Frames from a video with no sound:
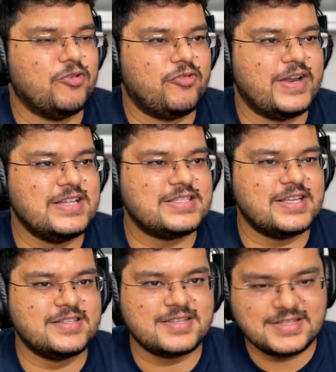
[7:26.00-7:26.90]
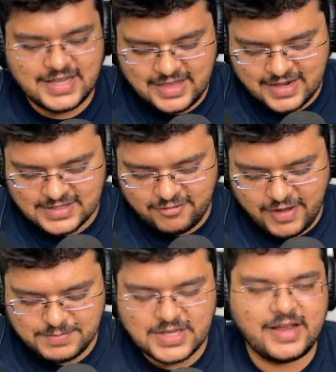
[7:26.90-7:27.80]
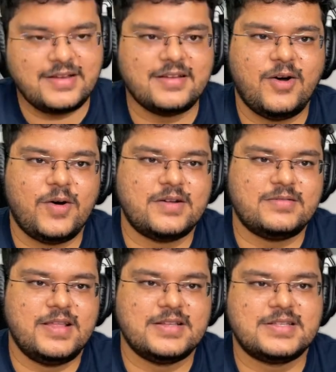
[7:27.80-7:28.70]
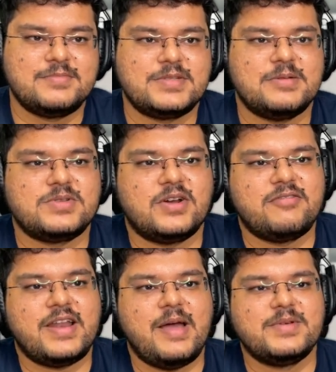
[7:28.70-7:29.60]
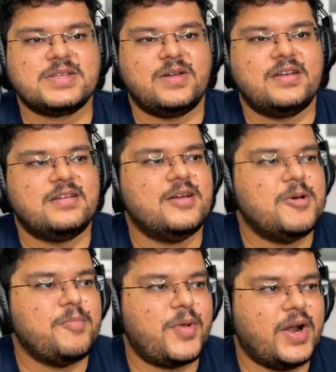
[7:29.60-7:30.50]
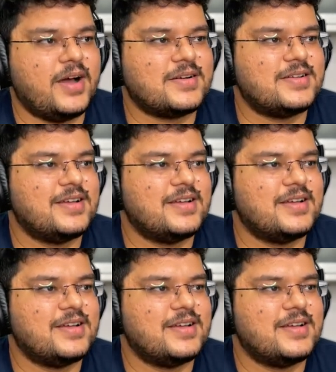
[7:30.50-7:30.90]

for instance, say there is a website or there's some sort of an Amazon product.